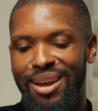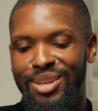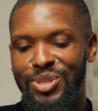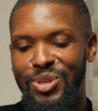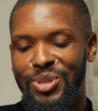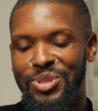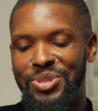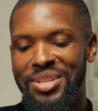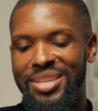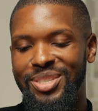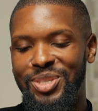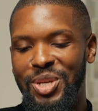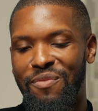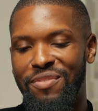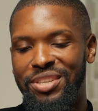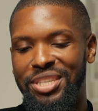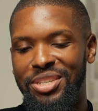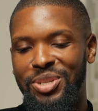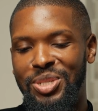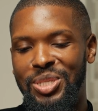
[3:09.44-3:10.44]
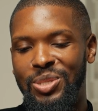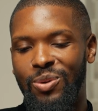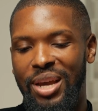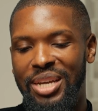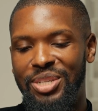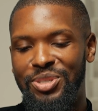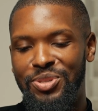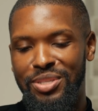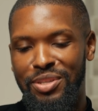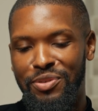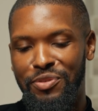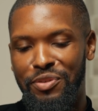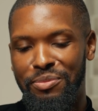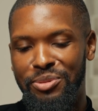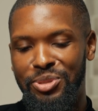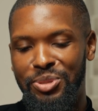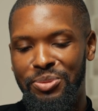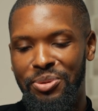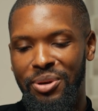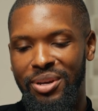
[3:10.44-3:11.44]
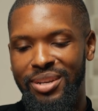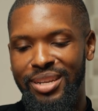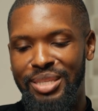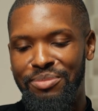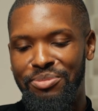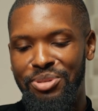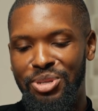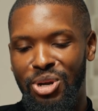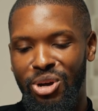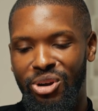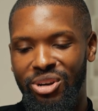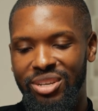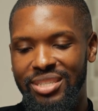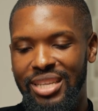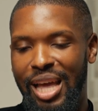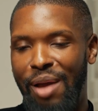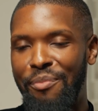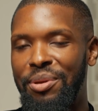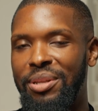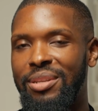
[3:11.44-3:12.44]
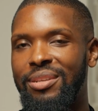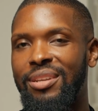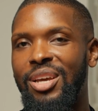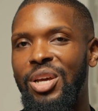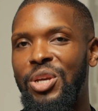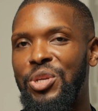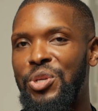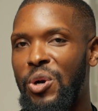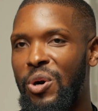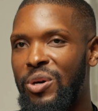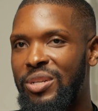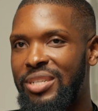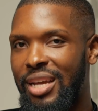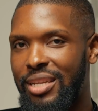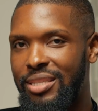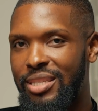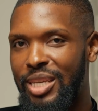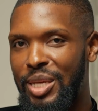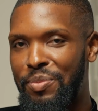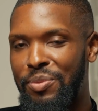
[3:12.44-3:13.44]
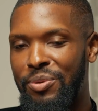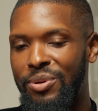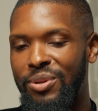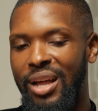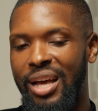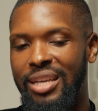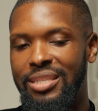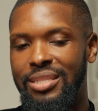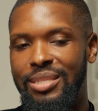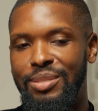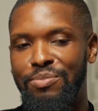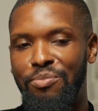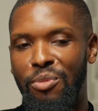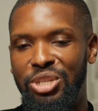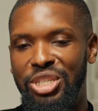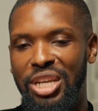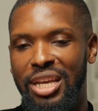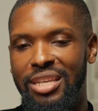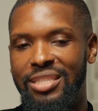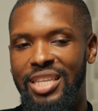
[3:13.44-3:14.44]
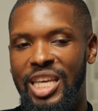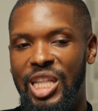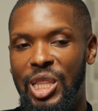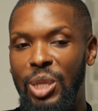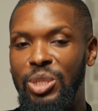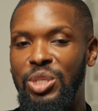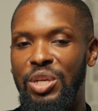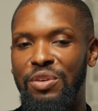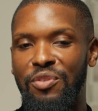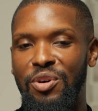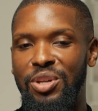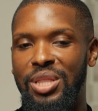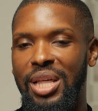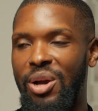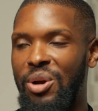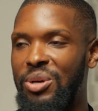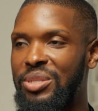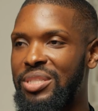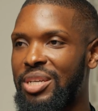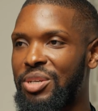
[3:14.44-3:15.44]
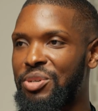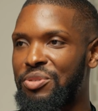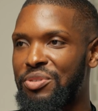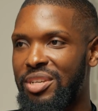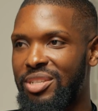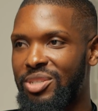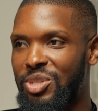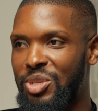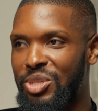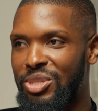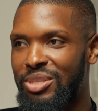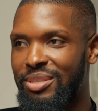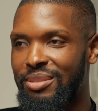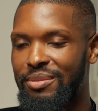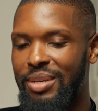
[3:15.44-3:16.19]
right. So today's conversation is quite interesting for me, to be honest, because I mean you're on that table as much as a lot of other content creators,